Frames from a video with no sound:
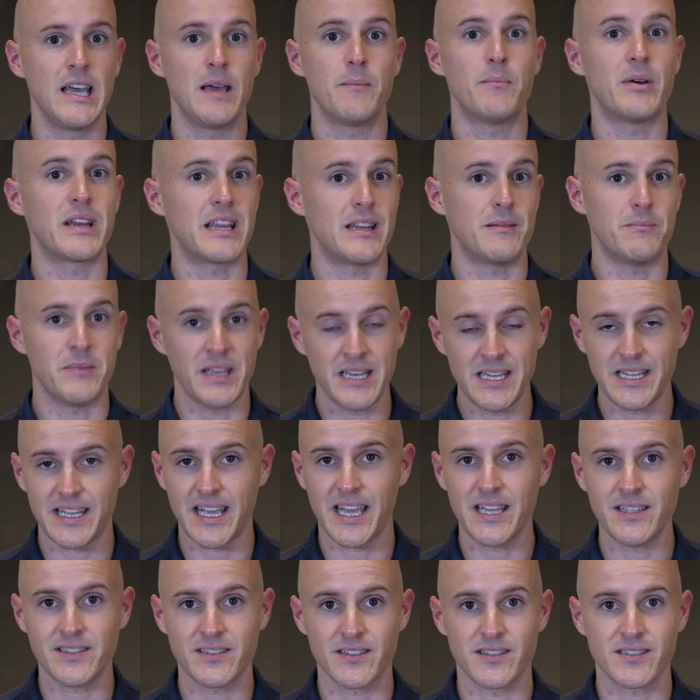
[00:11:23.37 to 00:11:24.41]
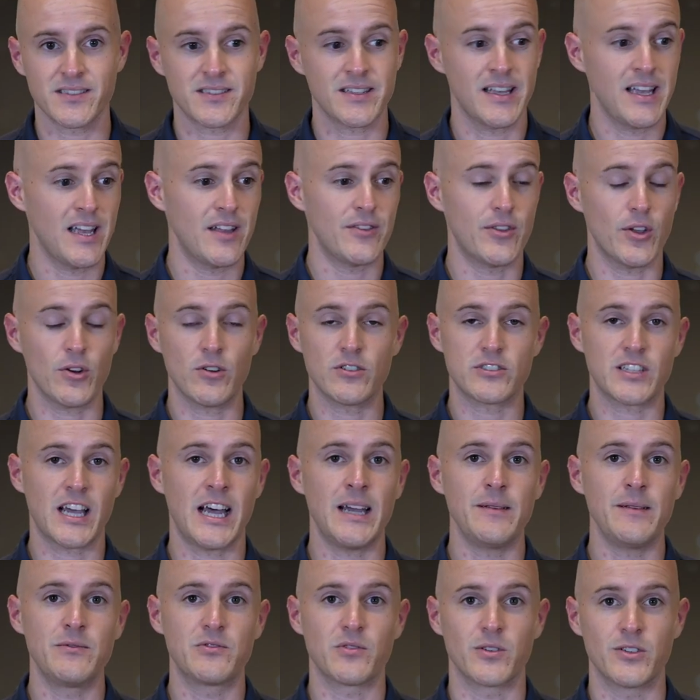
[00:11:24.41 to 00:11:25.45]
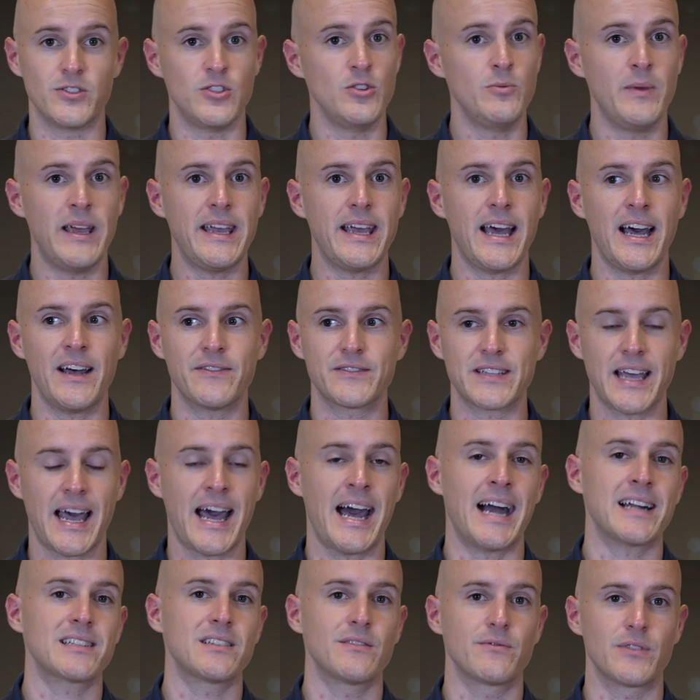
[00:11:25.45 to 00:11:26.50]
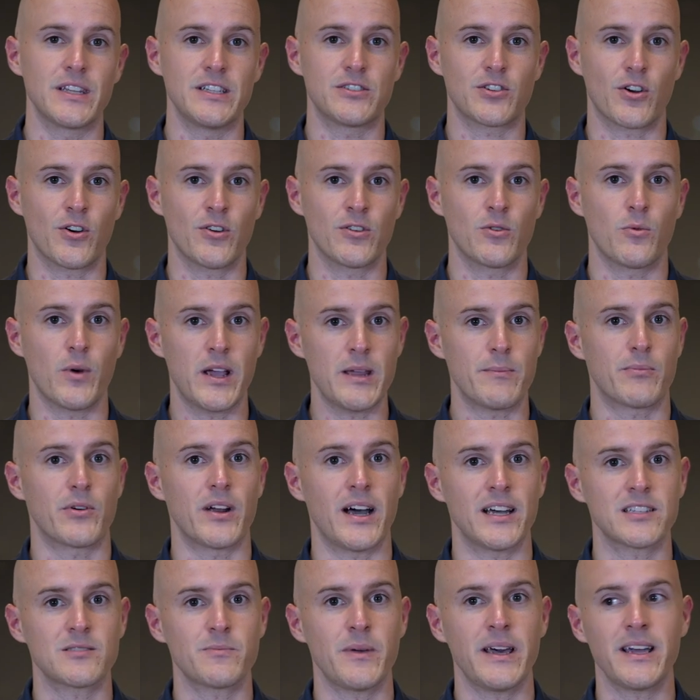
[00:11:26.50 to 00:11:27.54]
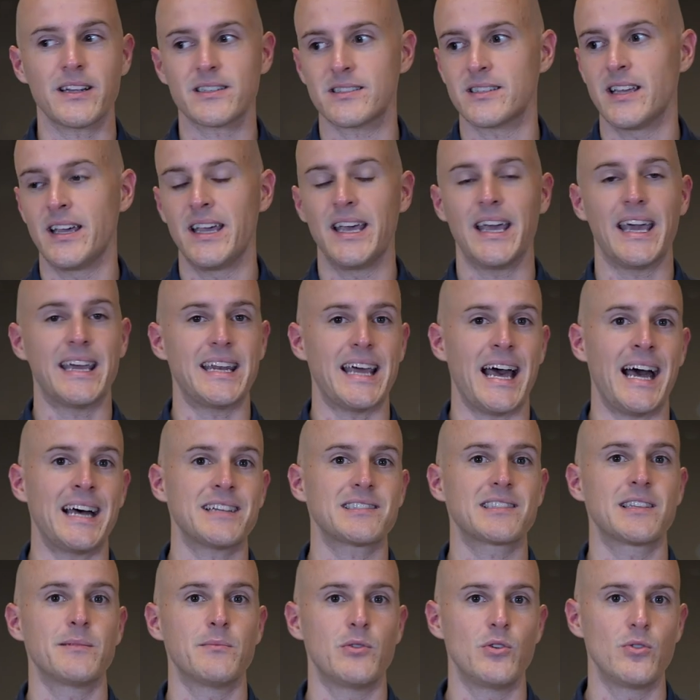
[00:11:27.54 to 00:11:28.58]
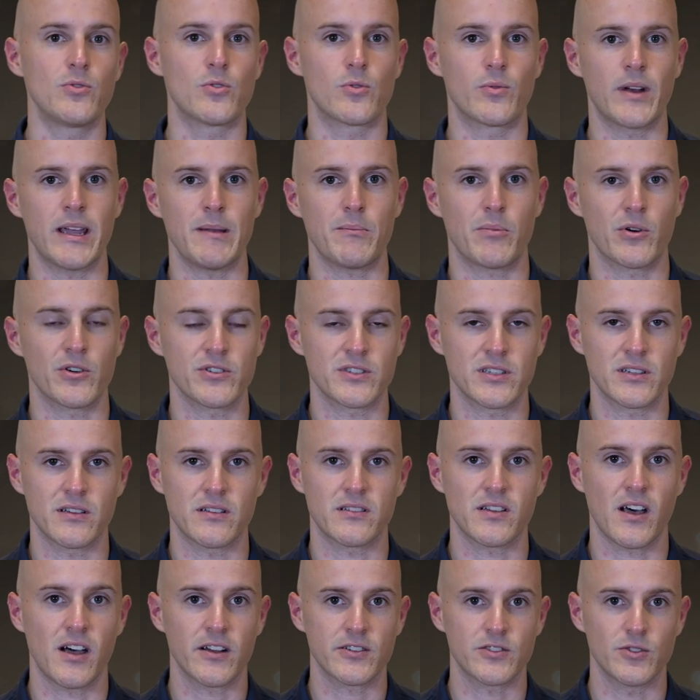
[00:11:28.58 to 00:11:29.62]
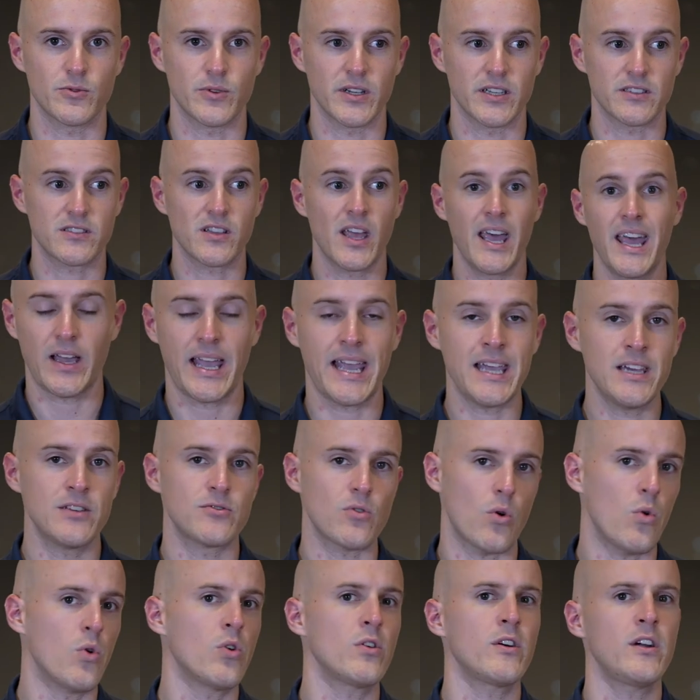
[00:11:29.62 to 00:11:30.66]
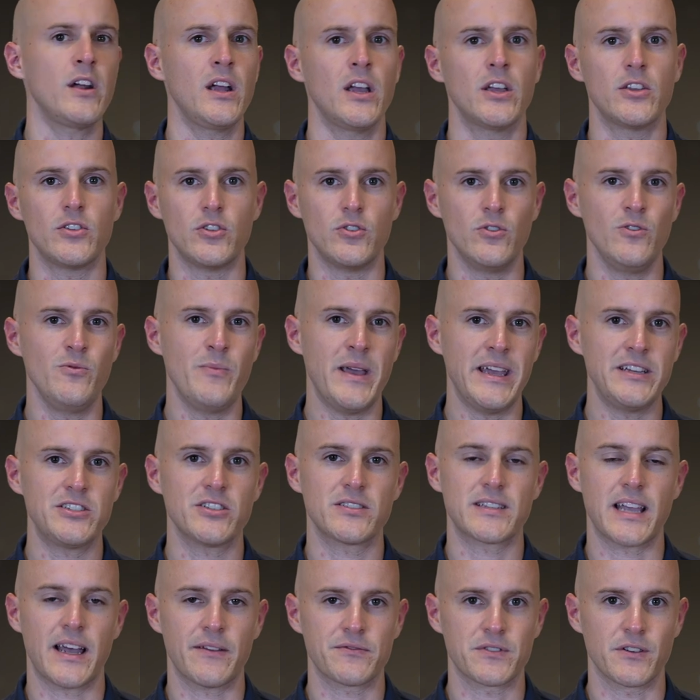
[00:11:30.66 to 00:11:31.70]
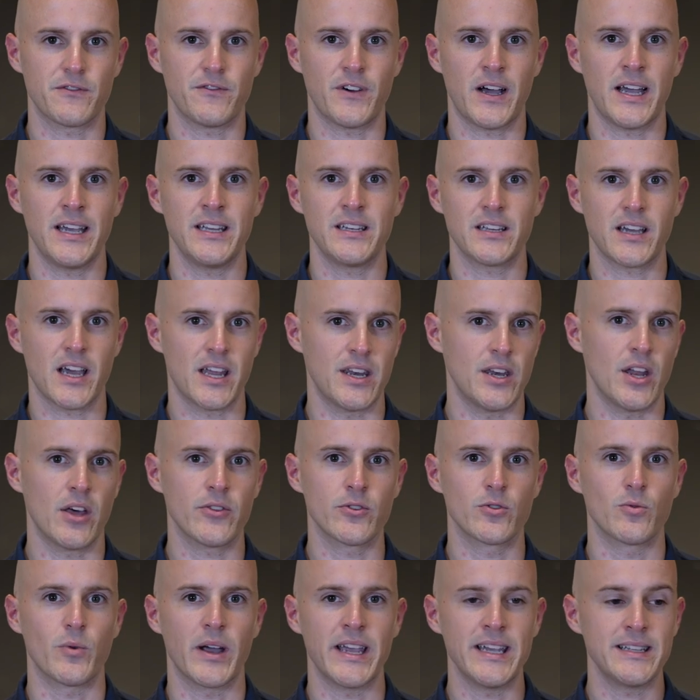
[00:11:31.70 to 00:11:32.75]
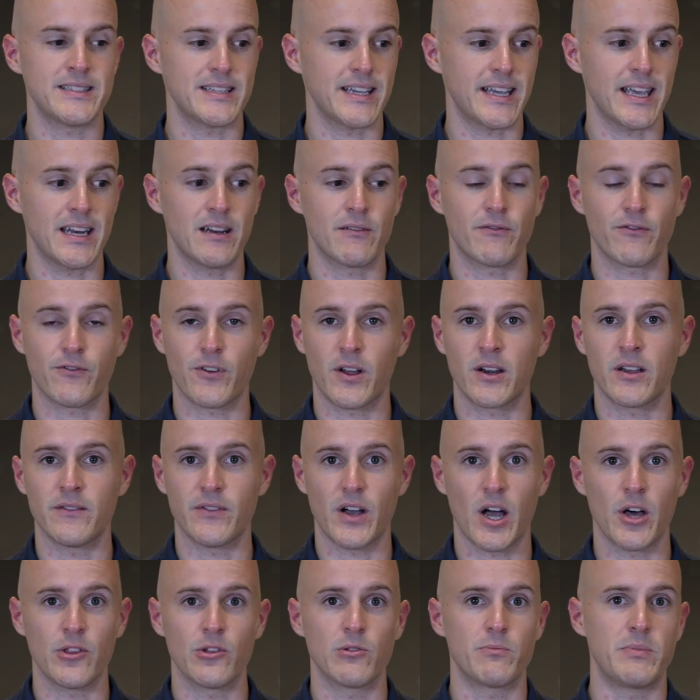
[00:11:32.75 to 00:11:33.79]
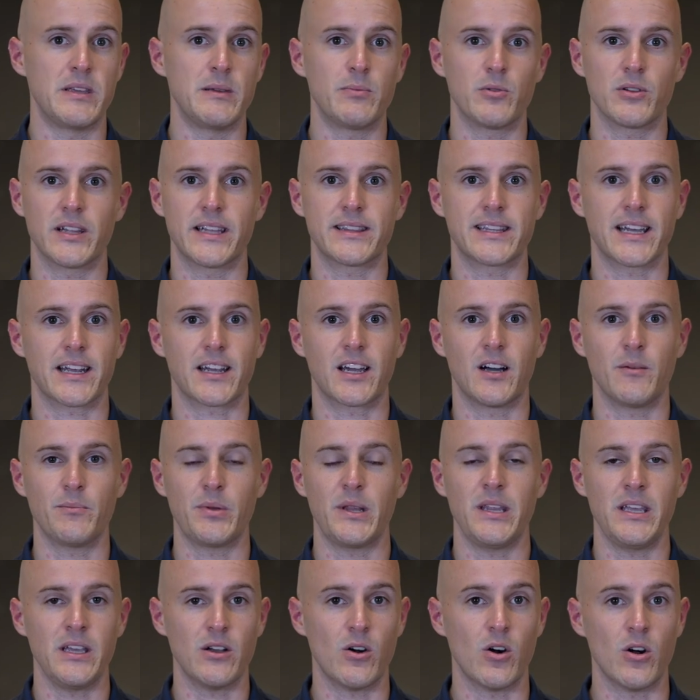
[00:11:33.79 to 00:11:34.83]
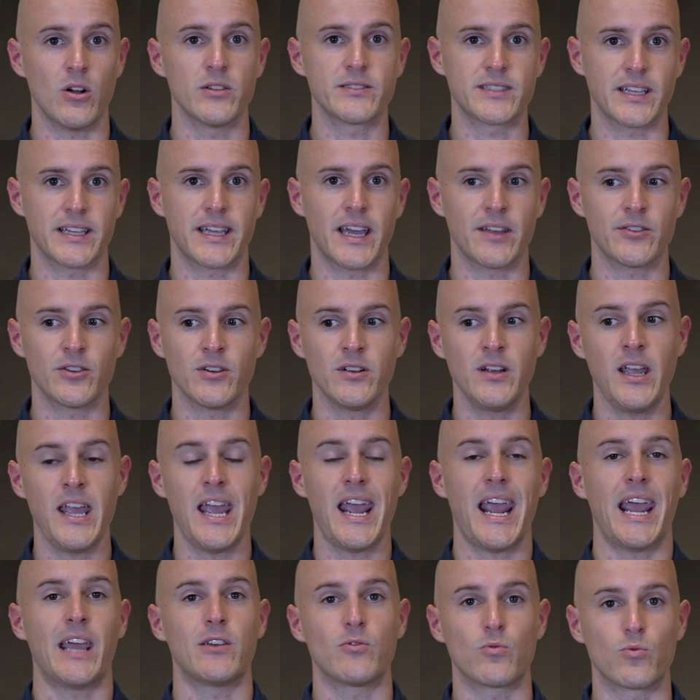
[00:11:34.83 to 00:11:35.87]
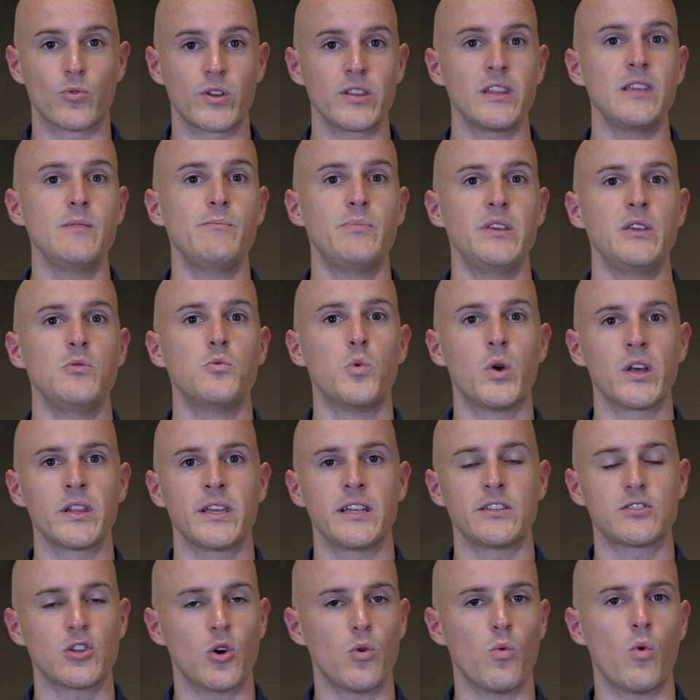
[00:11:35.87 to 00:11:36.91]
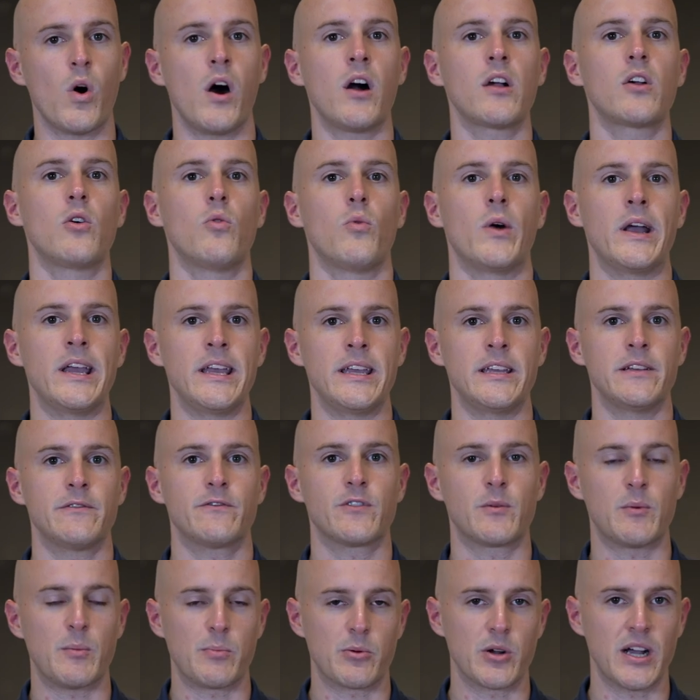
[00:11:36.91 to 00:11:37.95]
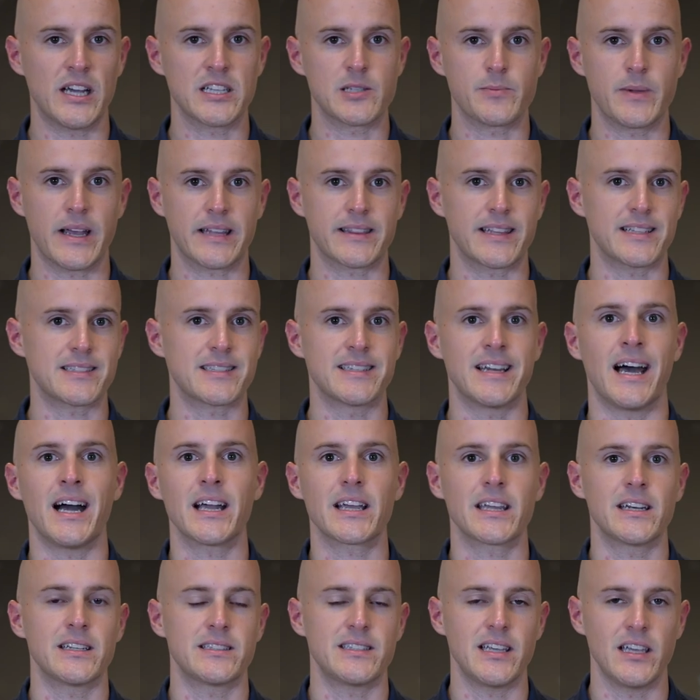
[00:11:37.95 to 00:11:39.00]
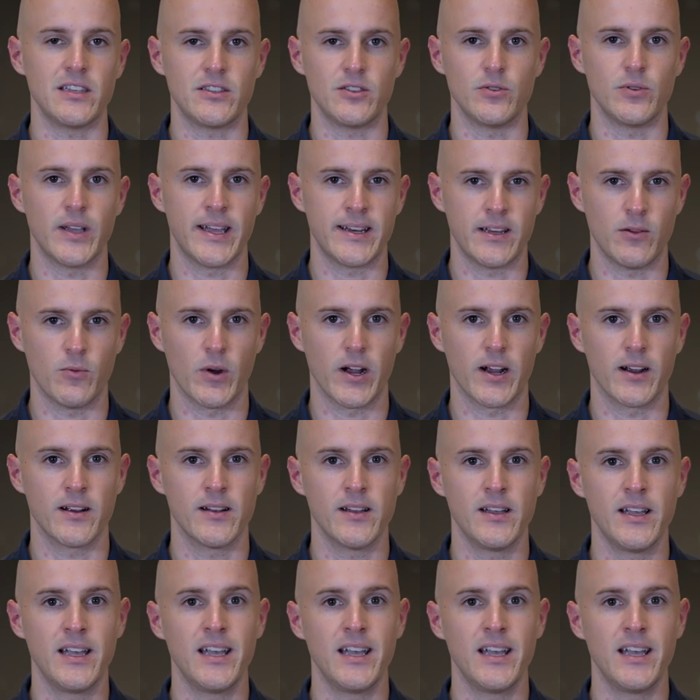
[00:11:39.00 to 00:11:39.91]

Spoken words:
But in many cases, there are times where you may have to actively turn away prospects and ask them who the right person to talk to is. And or you may just have to find another way to get in front of other people at that company altogether and really be willing to walk away from a prospect that's not going to take you anywhere.